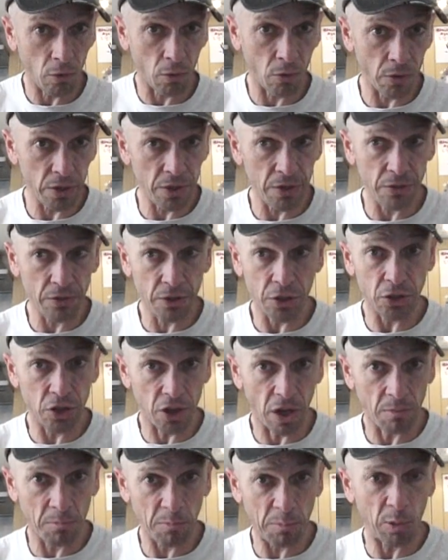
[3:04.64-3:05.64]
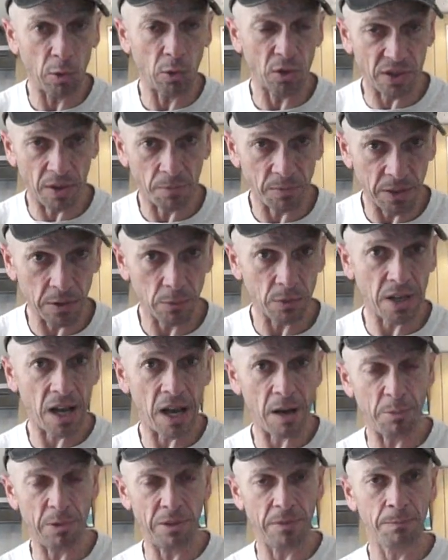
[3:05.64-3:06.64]
or you'd jump, or something would
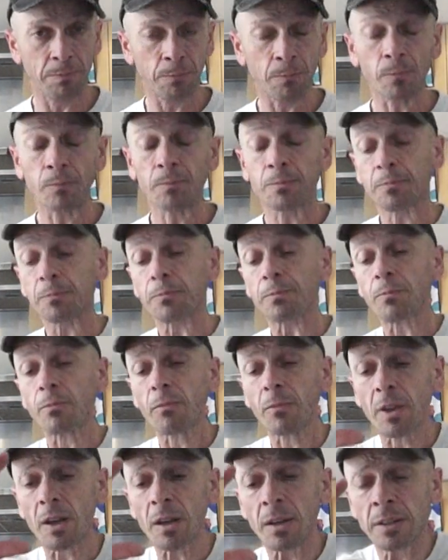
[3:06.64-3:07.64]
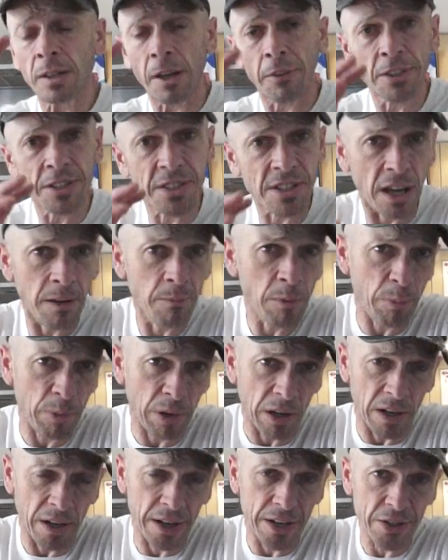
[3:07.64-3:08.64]
happen. Now the same
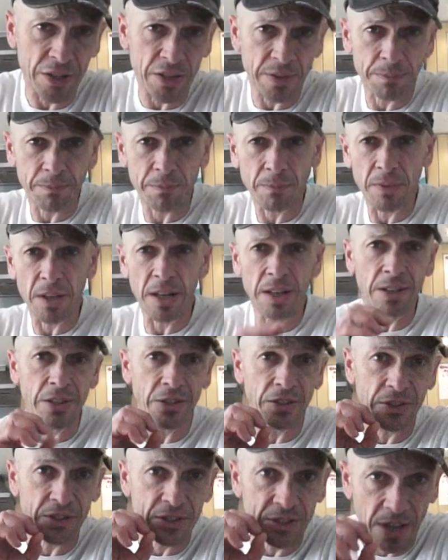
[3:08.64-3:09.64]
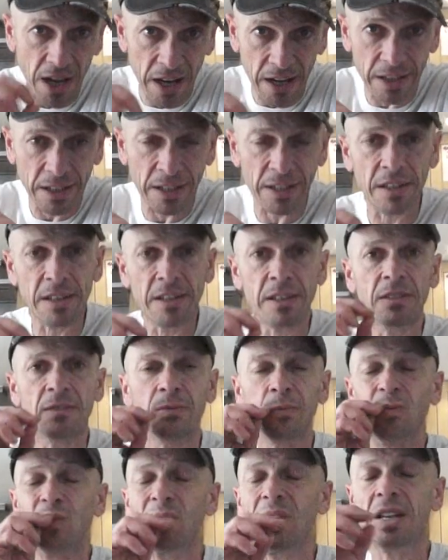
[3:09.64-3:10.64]
applies, exactly,
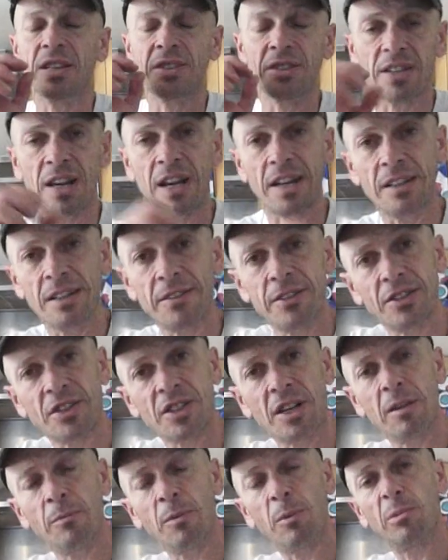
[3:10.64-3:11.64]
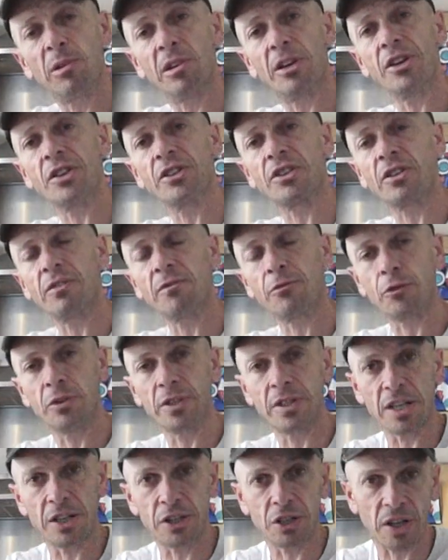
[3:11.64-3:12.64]
exactly the same applies for a
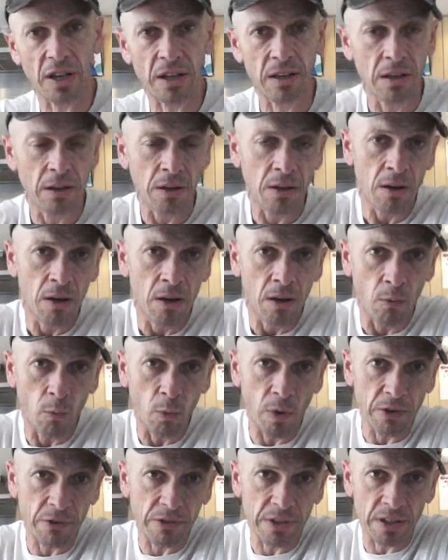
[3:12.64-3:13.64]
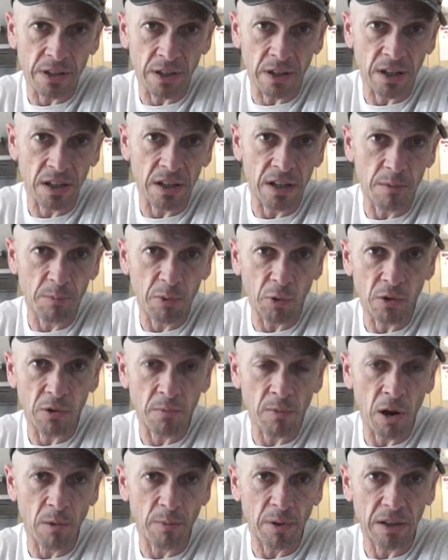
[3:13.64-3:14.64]
D J when you're in a nightclub or a
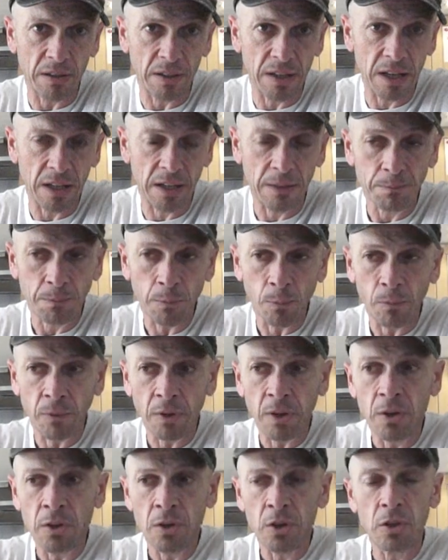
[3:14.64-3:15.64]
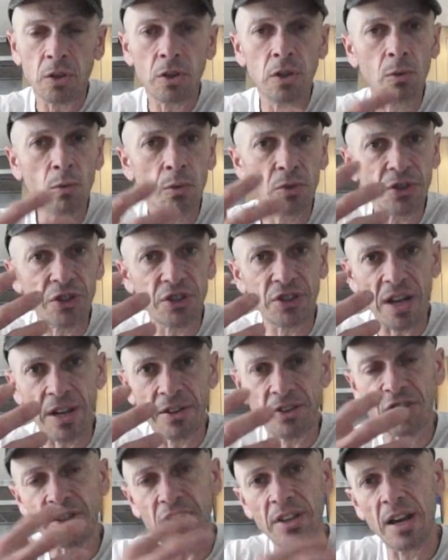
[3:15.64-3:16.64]
mobile gig. You will
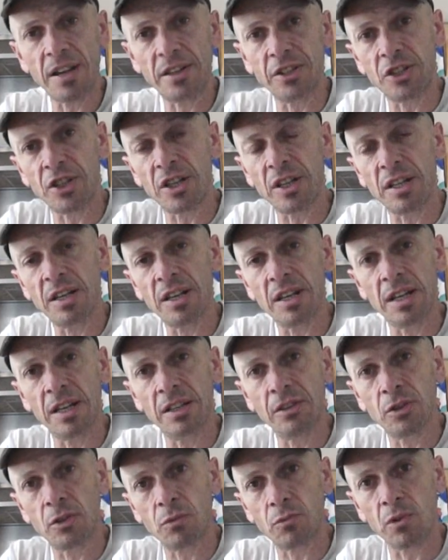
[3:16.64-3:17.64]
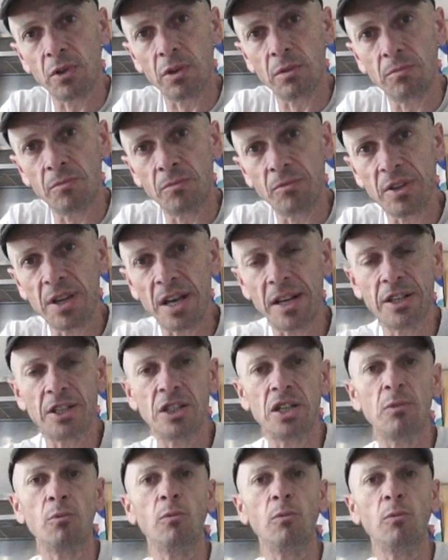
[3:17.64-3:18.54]
sense the energy in the room. The energy